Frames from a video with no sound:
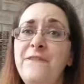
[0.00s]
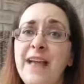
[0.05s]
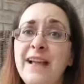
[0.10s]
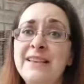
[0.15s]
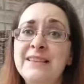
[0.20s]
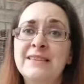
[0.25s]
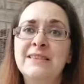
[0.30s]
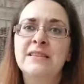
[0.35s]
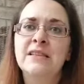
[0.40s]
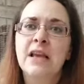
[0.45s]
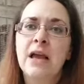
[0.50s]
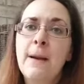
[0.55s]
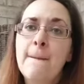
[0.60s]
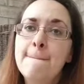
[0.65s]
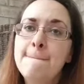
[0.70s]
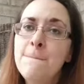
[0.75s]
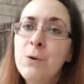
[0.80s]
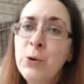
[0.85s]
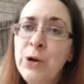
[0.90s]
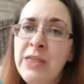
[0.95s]
That's
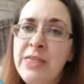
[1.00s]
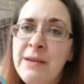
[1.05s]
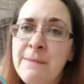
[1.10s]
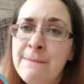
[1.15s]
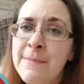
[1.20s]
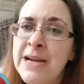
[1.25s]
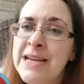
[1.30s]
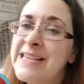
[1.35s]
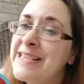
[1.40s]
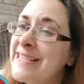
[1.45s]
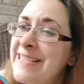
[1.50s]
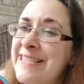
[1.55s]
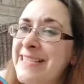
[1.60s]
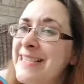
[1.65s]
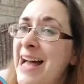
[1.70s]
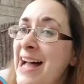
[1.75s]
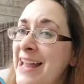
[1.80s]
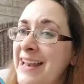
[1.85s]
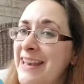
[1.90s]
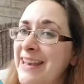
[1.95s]
more than my
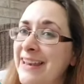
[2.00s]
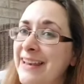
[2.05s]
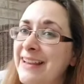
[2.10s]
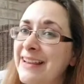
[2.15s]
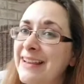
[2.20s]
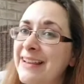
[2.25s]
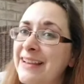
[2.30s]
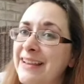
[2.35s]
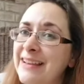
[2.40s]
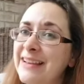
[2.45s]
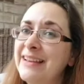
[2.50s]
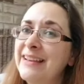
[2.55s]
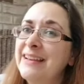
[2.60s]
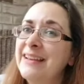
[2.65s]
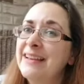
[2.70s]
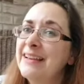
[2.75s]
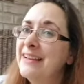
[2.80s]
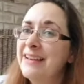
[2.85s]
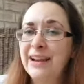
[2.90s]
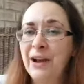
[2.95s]
son.
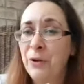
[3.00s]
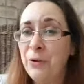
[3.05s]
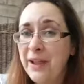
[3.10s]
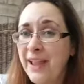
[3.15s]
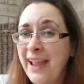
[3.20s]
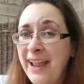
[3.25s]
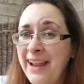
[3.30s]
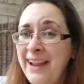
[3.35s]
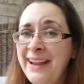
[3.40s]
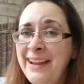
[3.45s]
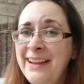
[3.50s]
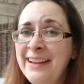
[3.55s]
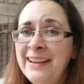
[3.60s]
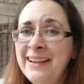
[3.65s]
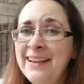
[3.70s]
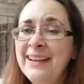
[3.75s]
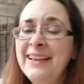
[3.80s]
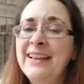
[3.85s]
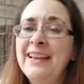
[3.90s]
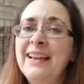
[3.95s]
Okay?
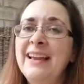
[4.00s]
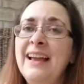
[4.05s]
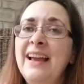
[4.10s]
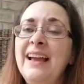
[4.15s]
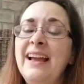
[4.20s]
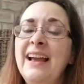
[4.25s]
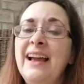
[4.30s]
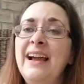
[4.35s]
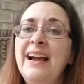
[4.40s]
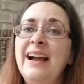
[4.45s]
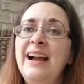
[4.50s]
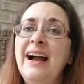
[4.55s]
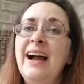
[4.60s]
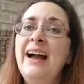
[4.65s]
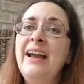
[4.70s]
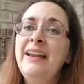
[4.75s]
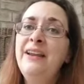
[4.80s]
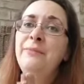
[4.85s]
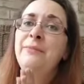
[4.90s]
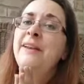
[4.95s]

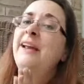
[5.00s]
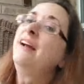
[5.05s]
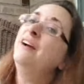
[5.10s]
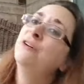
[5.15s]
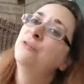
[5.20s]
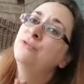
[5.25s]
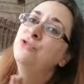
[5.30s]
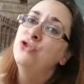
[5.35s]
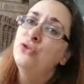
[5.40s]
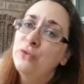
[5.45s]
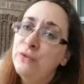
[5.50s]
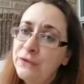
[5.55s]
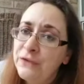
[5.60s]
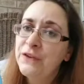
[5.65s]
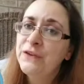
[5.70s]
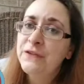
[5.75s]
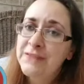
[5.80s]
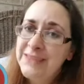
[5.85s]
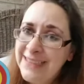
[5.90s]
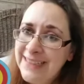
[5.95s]
I am now
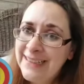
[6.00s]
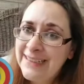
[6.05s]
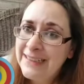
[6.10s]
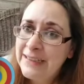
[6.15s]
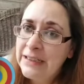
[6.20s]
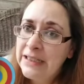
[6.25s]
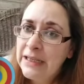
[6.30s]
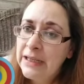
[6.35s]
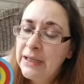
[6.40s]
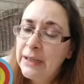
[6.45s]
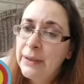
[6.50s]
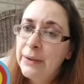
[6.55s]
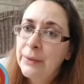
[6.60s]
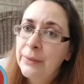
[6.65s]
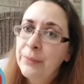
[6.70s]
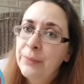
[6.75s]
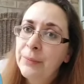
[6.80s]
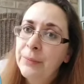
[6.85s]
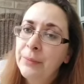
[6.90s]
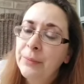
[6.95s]
215.5.
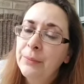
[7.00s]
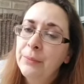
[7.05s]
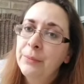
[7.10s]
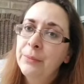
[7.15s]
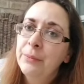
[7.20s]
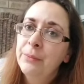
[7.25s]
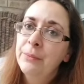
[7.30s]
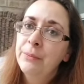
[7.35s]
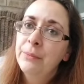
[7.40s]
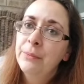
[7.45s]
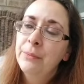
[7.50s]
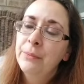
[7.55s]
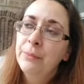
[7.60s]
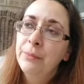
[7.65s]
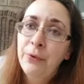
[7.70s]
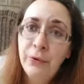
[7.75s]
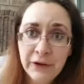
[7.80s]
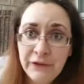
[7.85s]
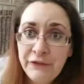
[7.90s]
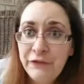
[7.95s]

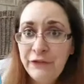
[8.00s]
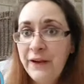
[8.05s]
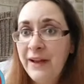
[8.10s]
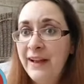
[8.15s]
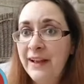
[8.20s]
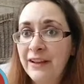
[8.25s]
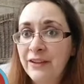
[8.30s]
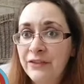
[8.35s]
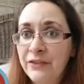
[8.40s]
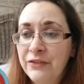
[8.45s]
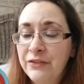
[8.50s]
0.5.